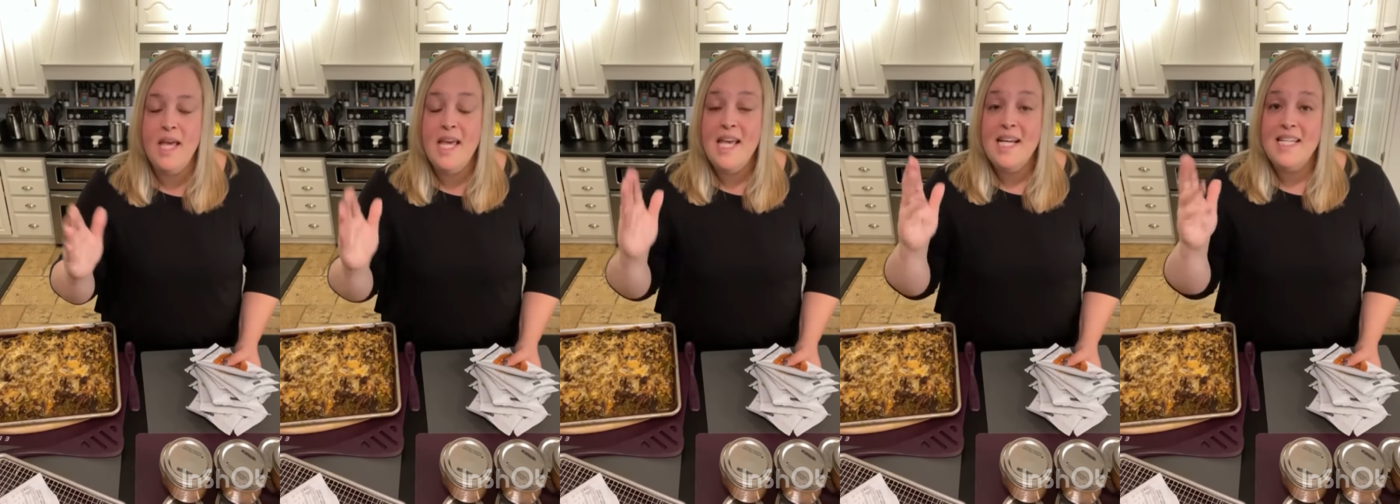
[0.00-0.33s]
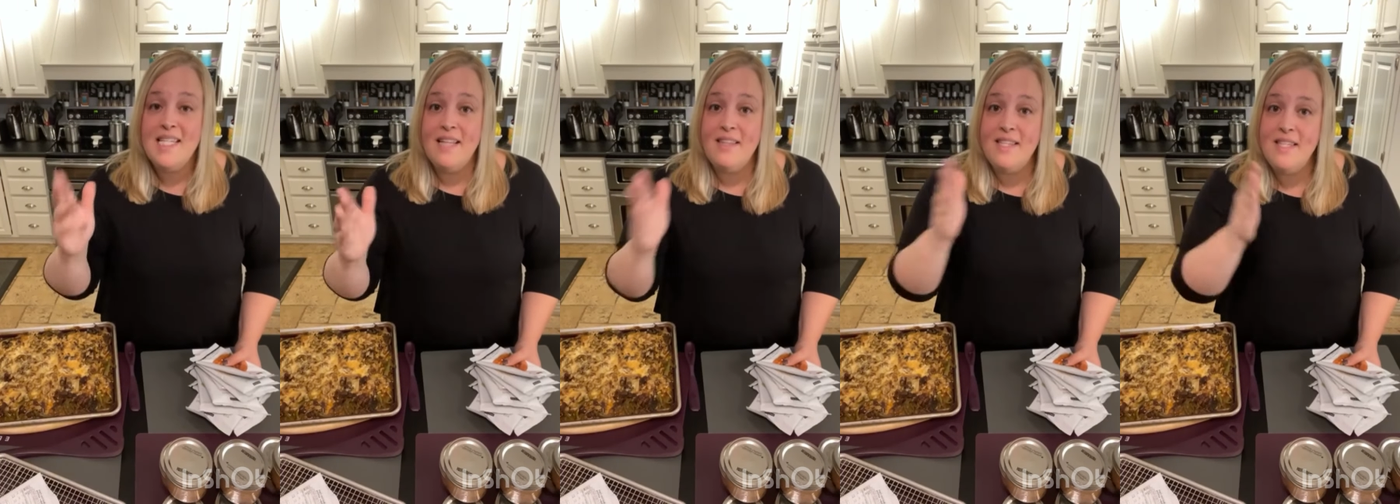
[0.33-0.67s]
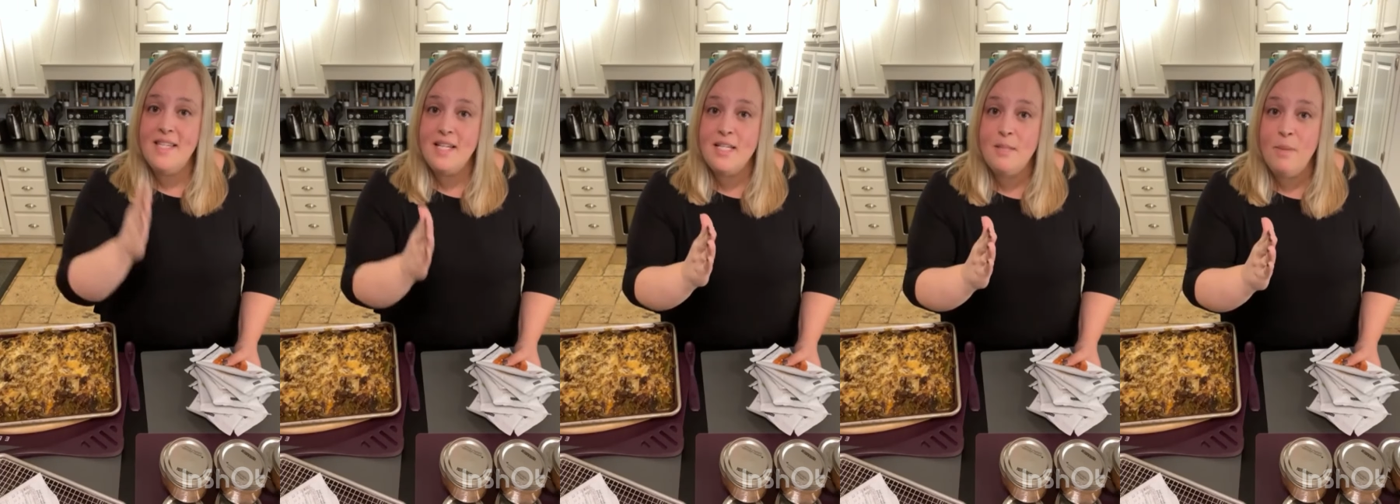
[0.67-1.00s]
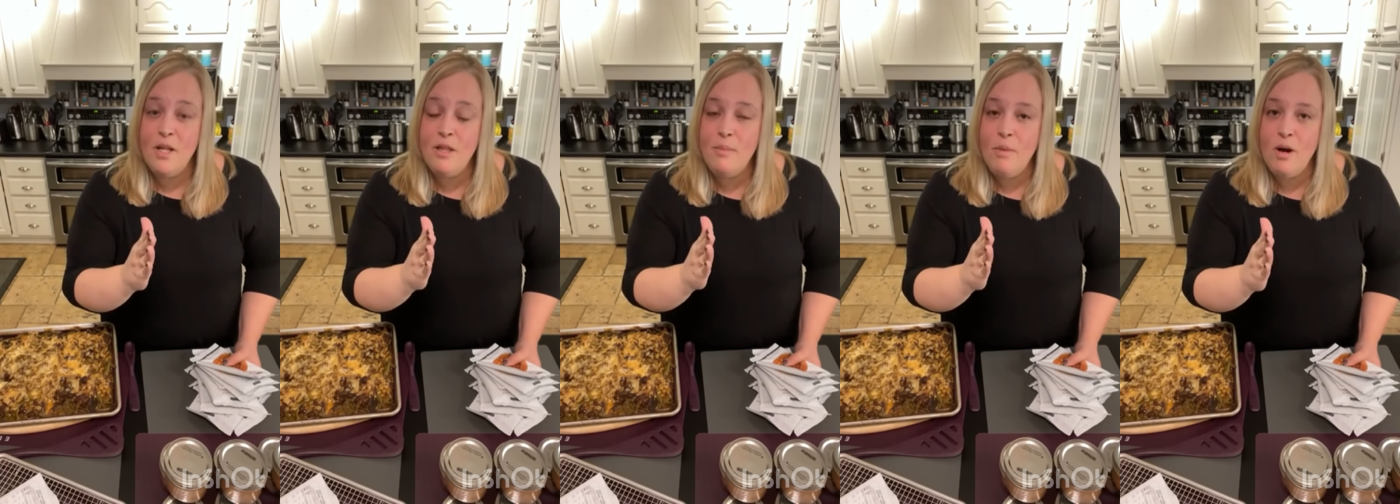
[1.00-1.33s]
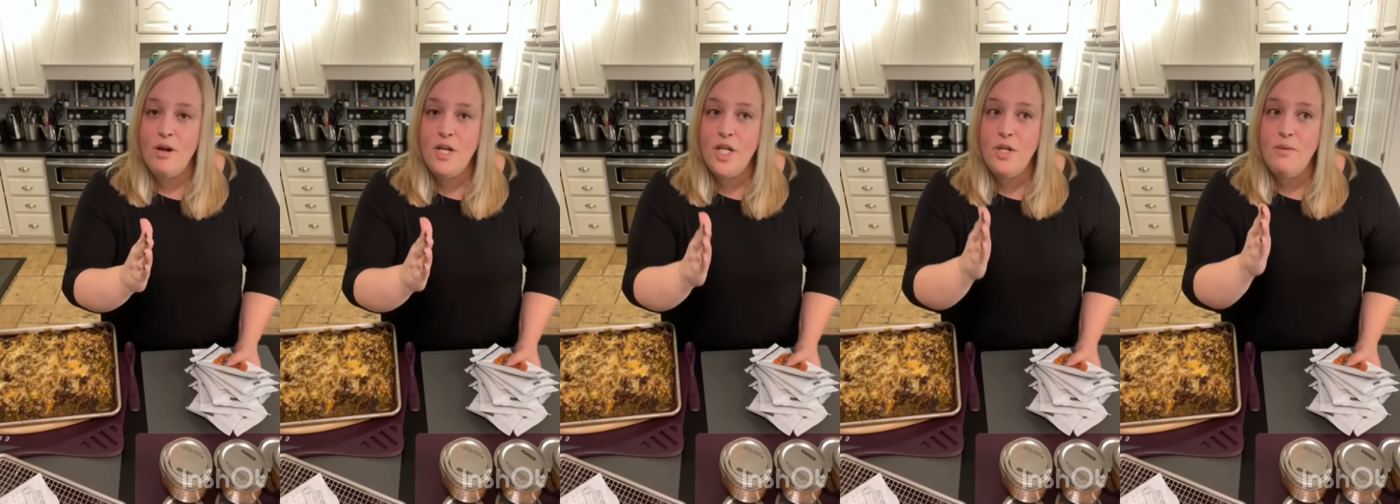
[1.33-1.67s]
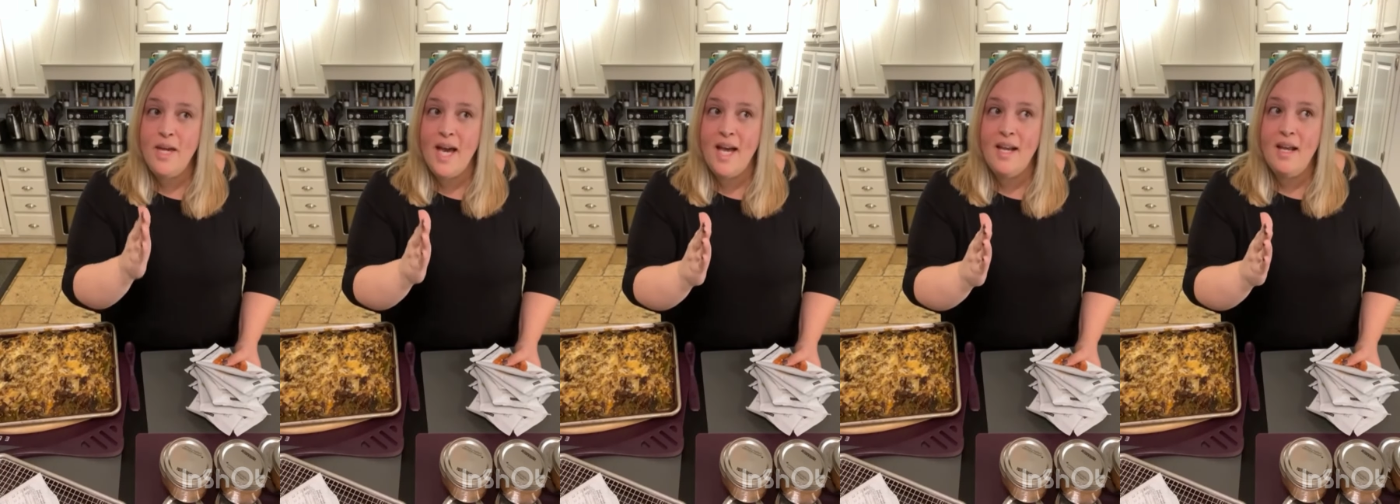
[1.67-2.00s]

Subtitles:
because at the 6-month mark, you get